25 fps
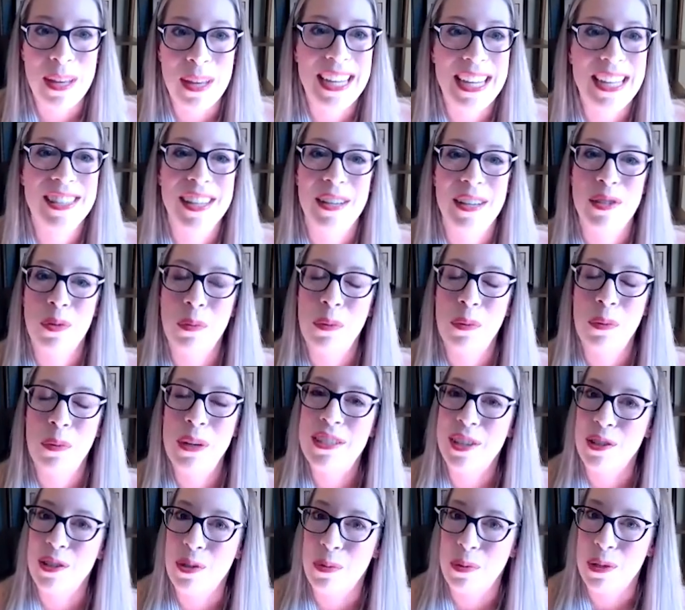Insights
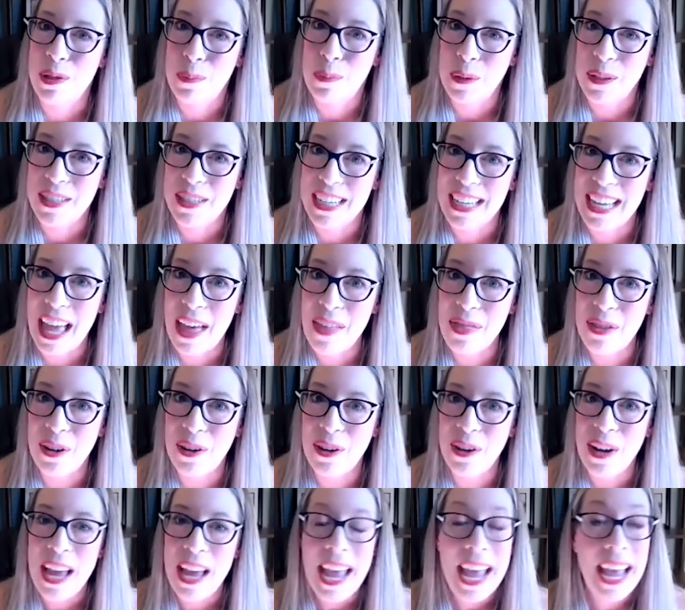research was put
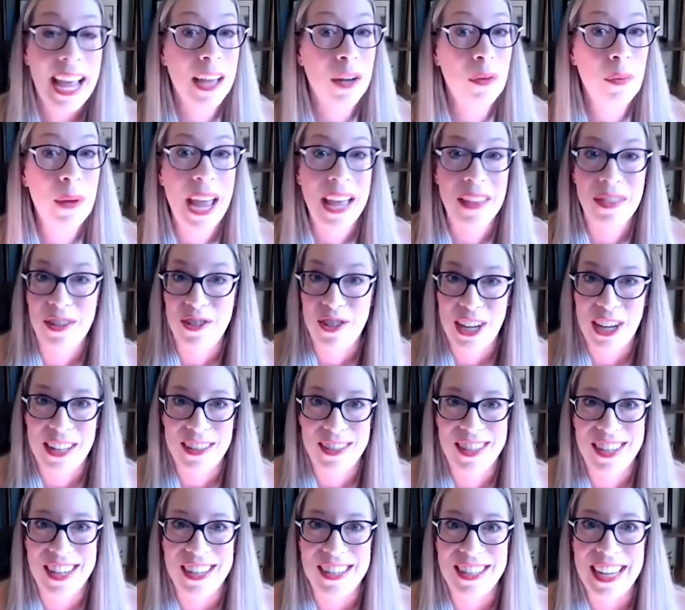together, and we had the
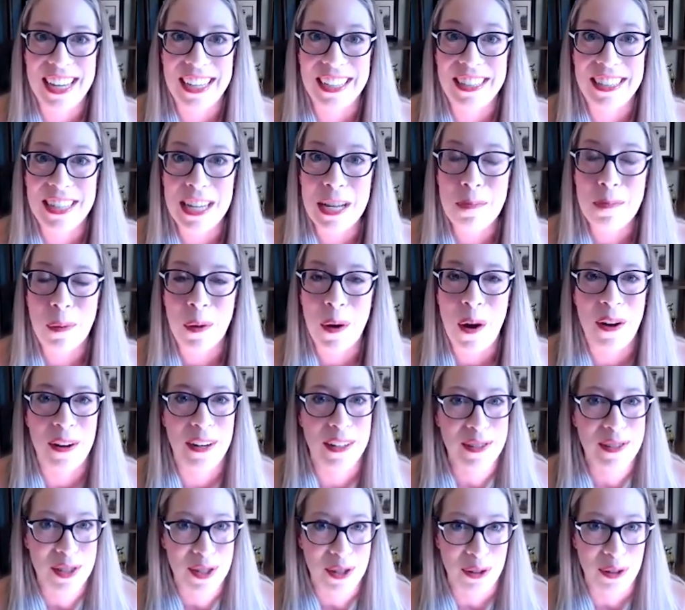chance to dig deeper on
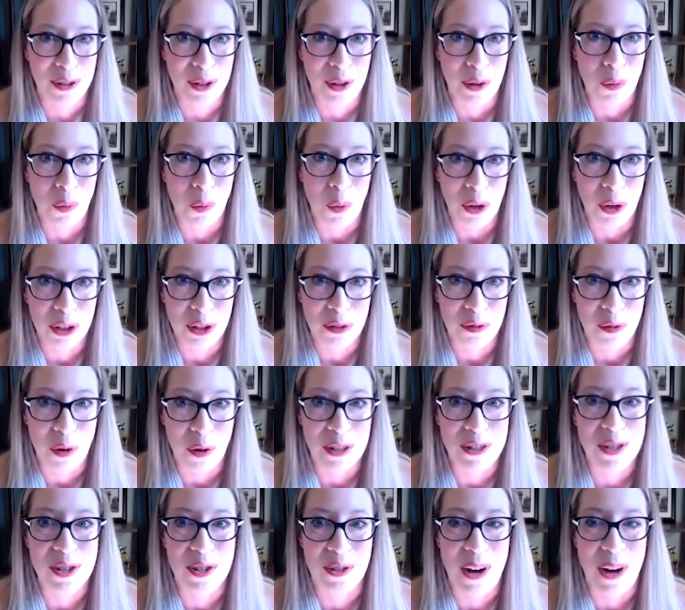external
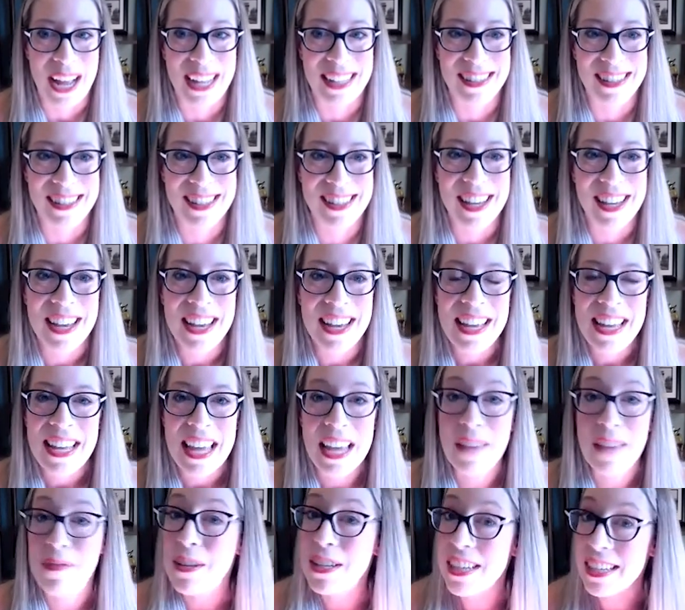workforce trends.
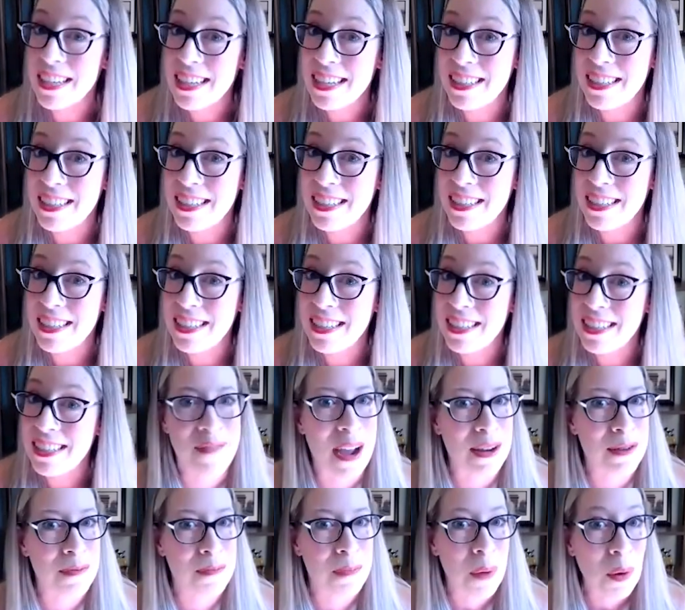If you didn't, you can
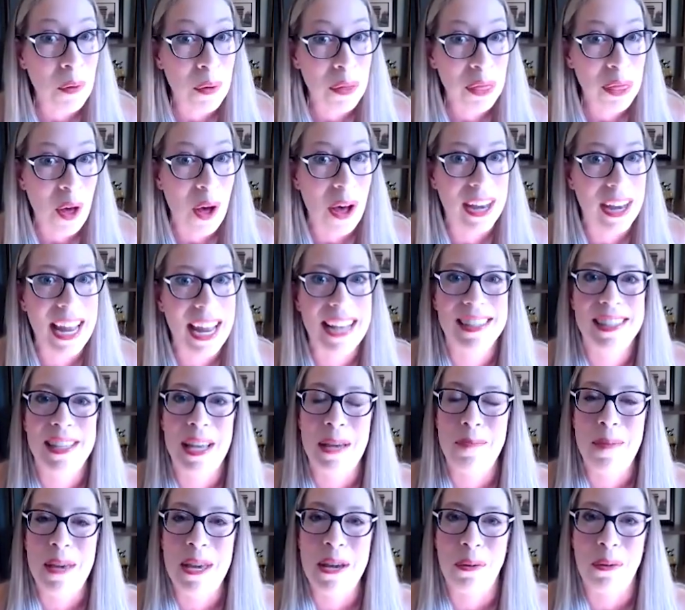find both on
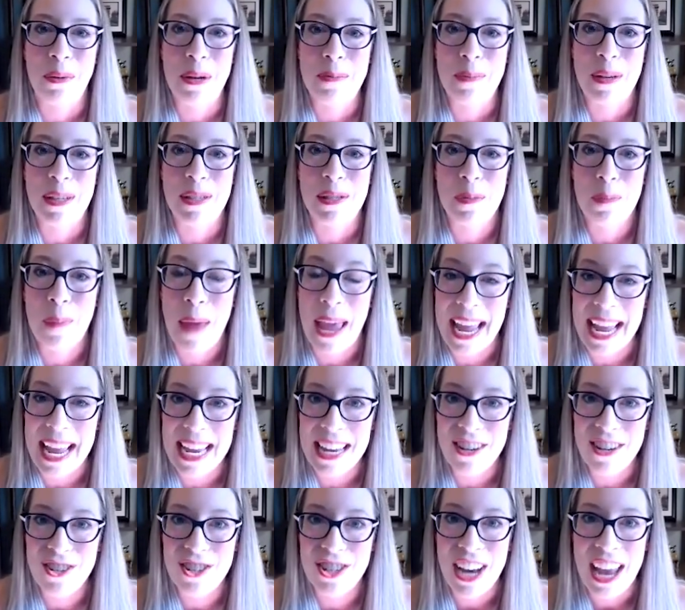SAP Ariba's
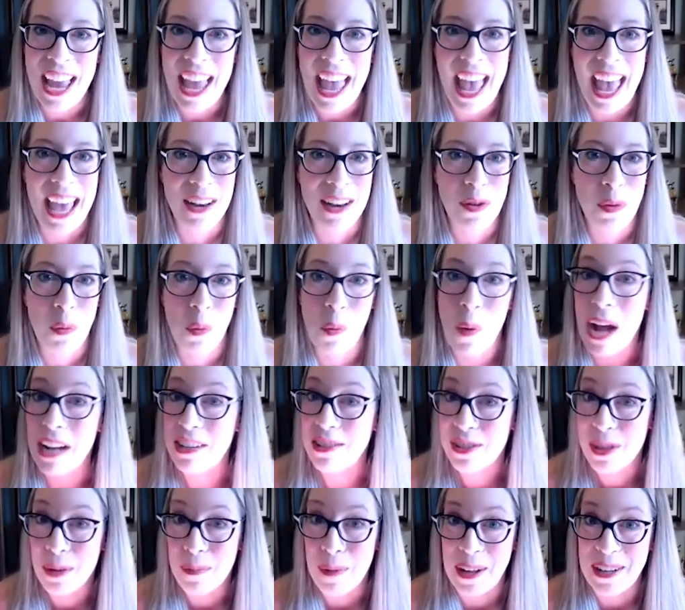page and
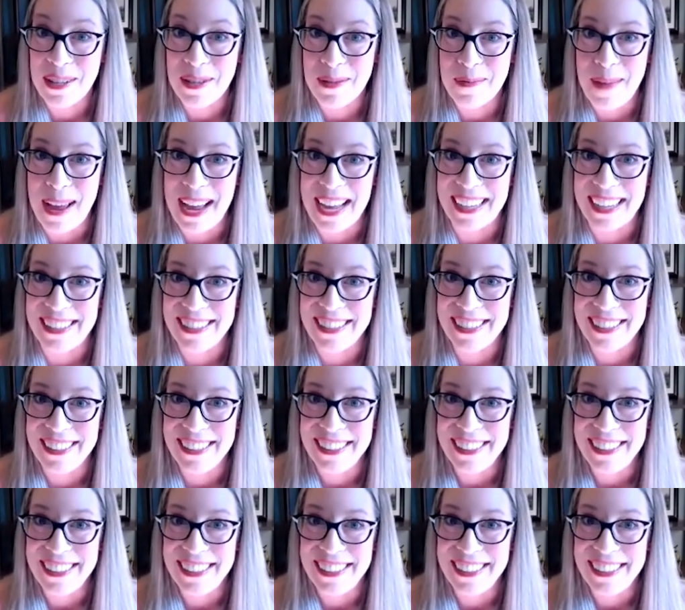watch them on demand.